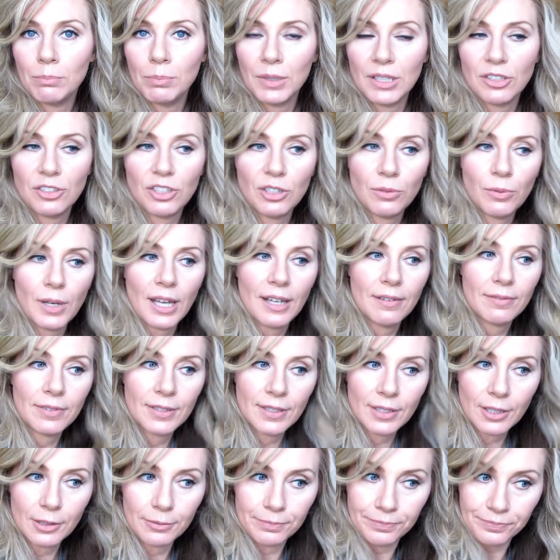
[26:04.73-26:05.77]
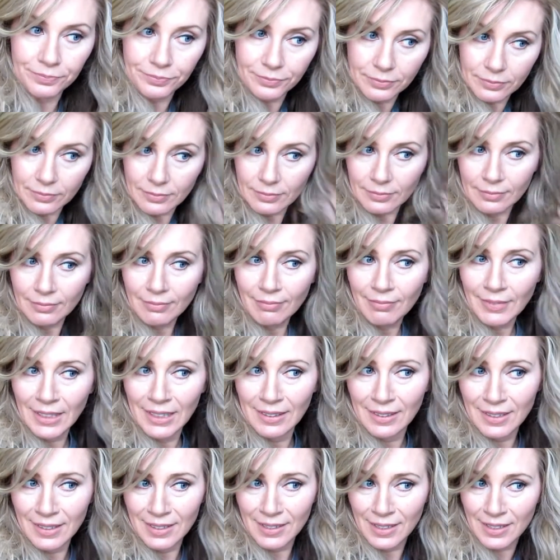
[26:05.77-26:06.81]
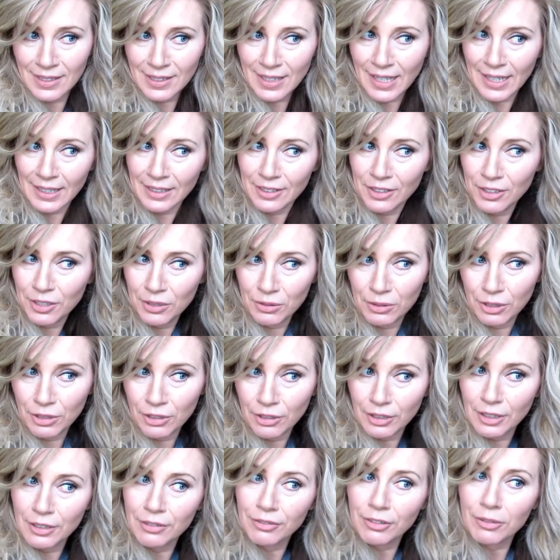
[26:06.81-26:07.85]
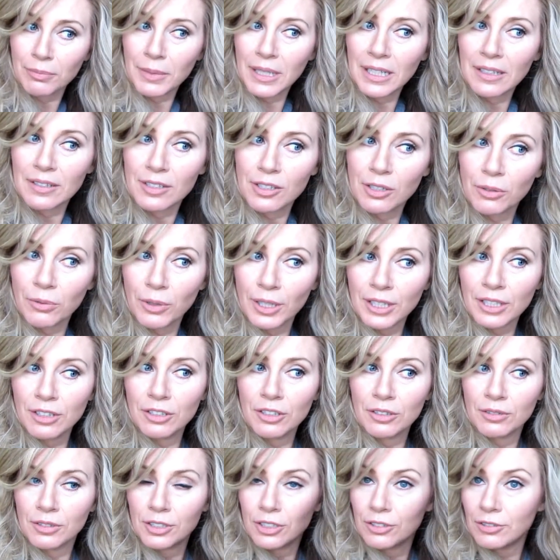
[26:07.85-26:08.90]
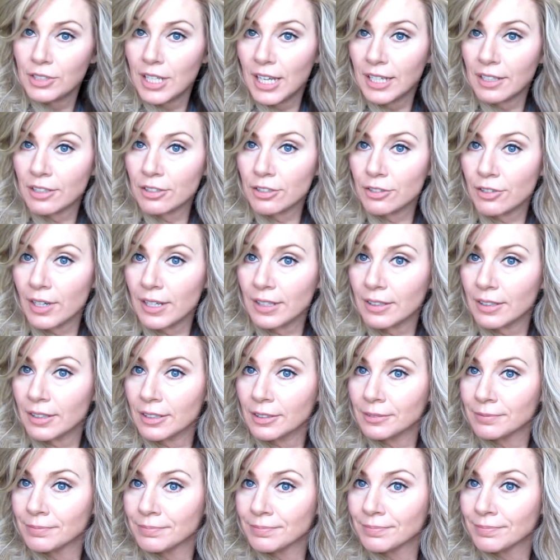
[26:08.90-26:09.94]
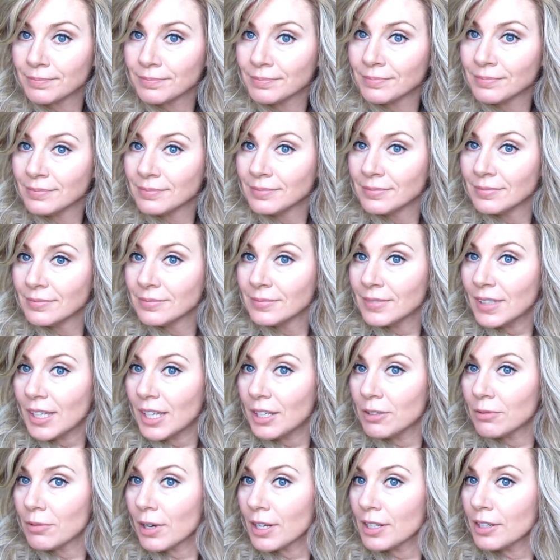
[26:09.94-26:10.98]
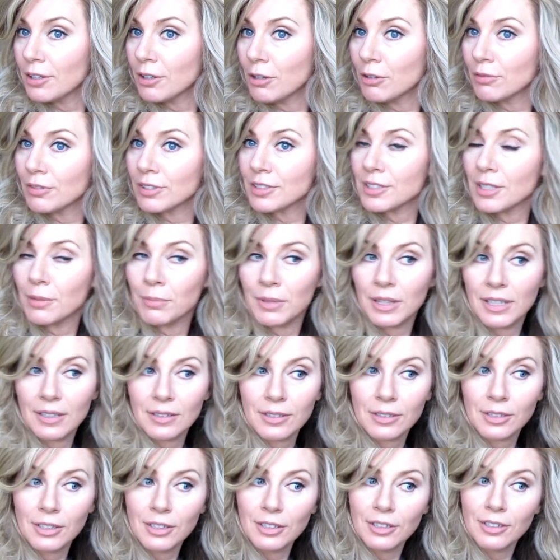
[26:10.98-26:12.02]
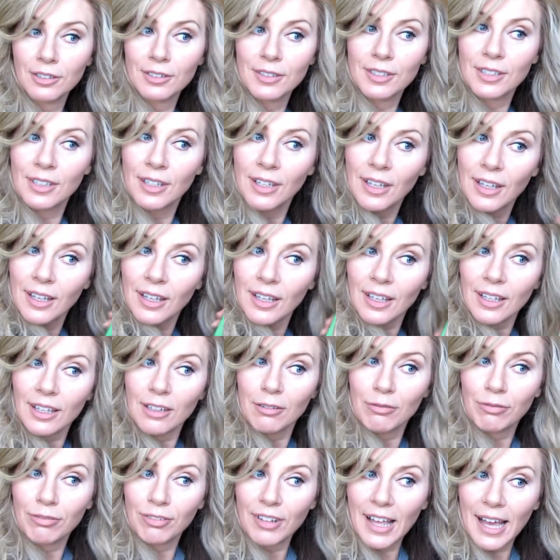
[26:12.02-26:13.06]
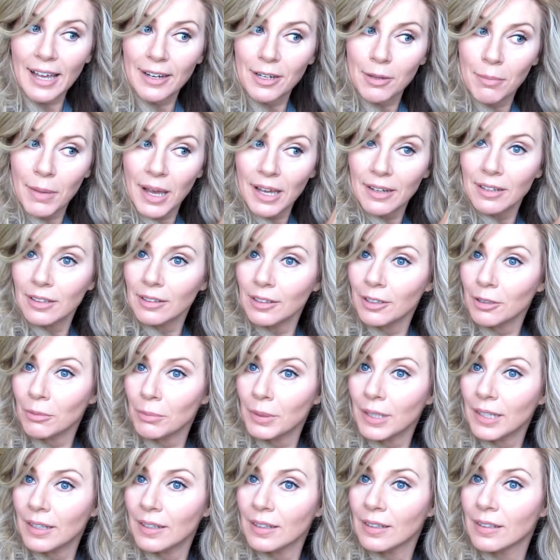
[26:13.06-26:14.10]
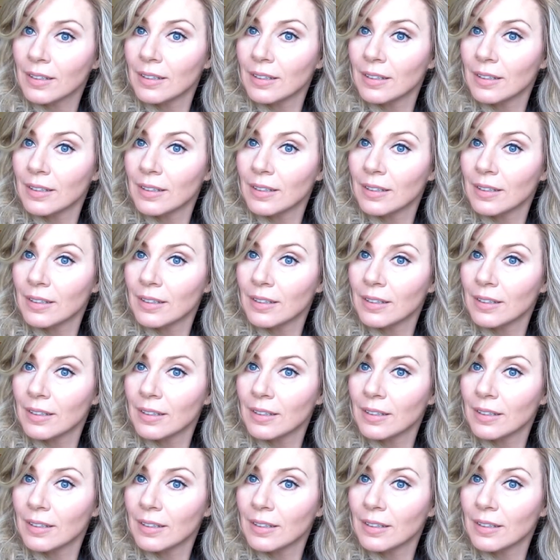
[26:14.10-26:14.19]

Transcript: beachy wave. So this is like too curly for me. So what you do is you take your straightener and run it over some of these curls and flatten them out a little bit.